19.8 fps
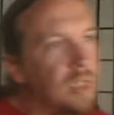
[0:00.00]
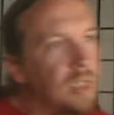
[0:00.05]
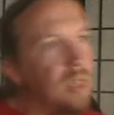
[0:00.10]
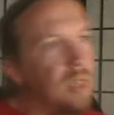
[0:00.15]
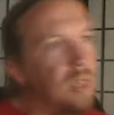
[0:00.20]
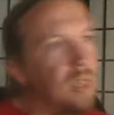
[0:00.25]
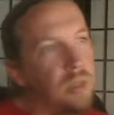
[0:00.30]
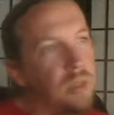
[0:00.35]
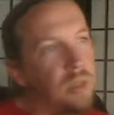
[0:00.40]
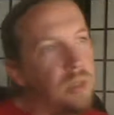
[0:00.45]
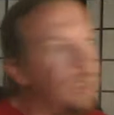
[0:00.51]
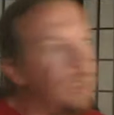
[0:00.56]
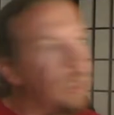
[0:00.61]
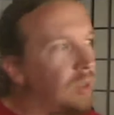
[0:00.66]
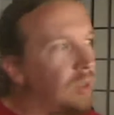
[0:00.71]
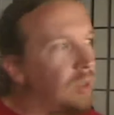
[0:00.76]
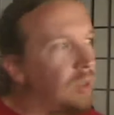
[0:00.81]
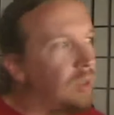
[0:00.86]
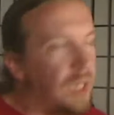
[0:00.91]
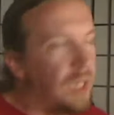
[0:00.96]
was the only
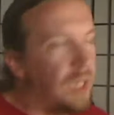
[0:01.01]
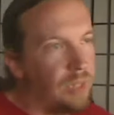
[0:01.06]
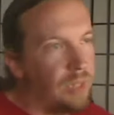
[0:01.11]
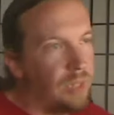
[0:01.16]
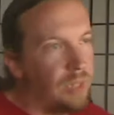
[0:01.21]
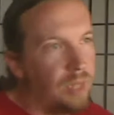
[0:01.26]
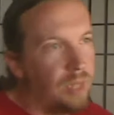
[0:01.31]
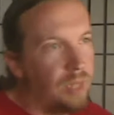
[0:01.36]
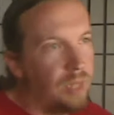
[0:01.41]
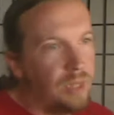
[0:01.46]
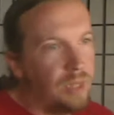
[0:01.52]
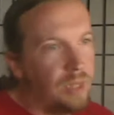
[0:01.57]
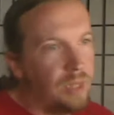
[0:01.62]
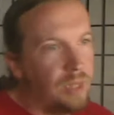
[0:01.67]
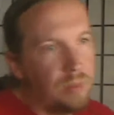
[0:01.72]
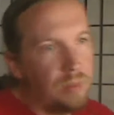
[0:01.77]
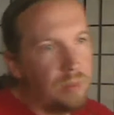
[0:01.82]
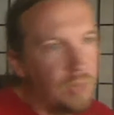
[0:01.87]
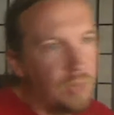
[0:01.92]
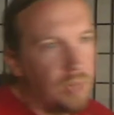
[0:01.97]
one I could find,
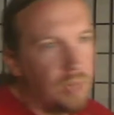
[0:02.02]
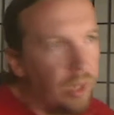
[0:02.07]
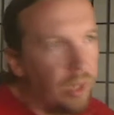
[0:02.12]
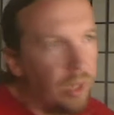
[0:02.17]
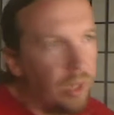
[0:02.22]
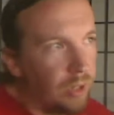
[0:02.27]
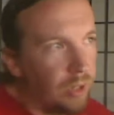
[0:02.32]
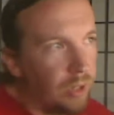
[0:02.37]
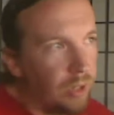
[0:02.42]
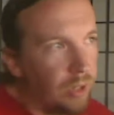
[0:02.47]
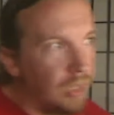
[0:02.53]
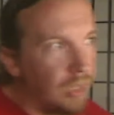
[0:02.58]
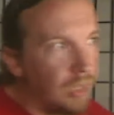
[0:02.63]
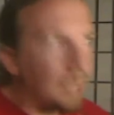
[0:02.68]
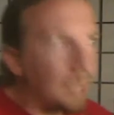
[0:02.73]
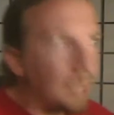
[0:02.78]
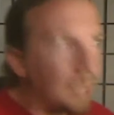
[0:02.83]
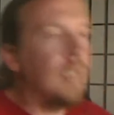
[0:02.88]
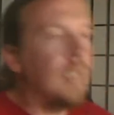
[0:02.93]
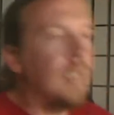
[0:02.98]
other than
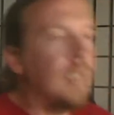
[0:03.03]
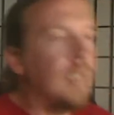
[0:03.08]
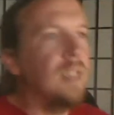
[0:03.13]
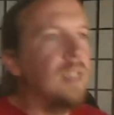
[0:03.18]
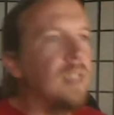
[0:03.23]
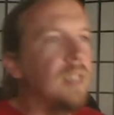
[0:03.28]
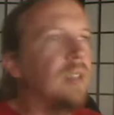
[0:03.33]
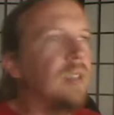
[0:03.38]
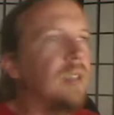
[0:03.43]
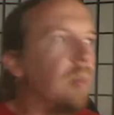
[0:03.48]
like some